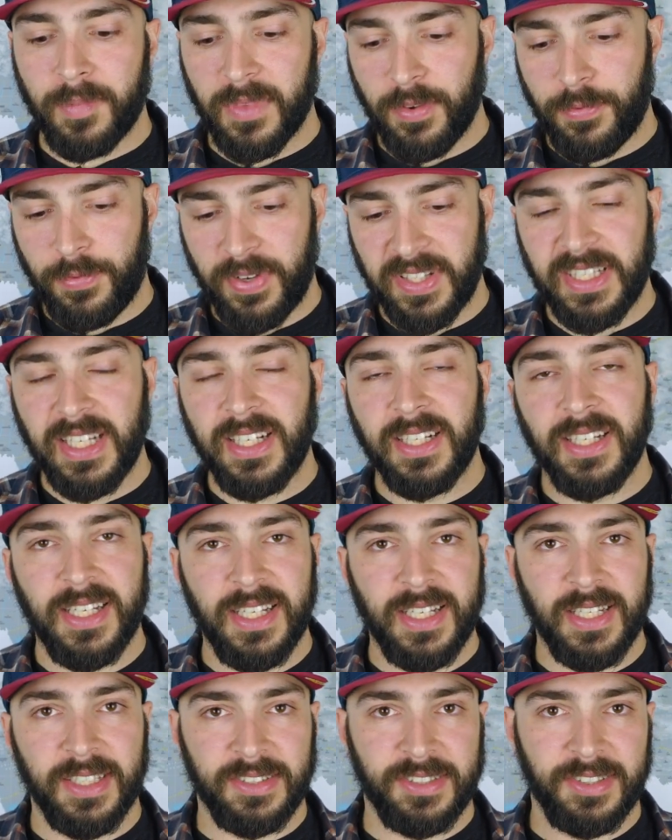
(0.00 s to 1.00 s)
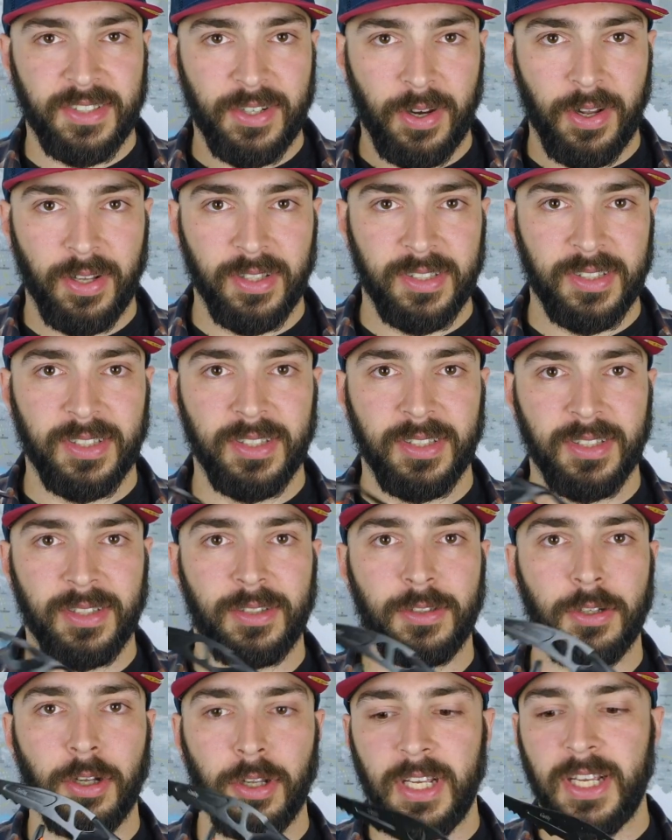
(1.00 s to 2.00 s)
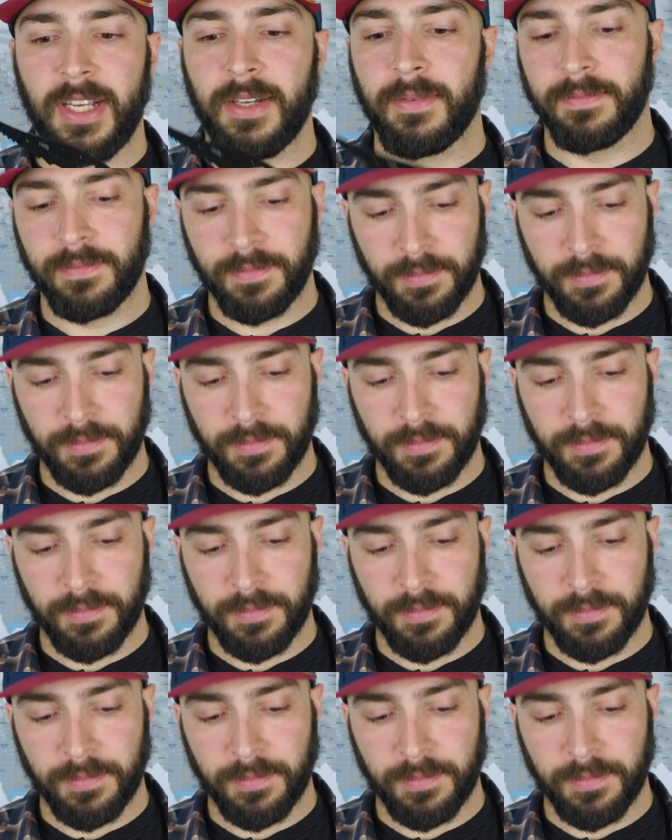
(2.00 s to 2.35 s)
Fittingly, it's called the Gully.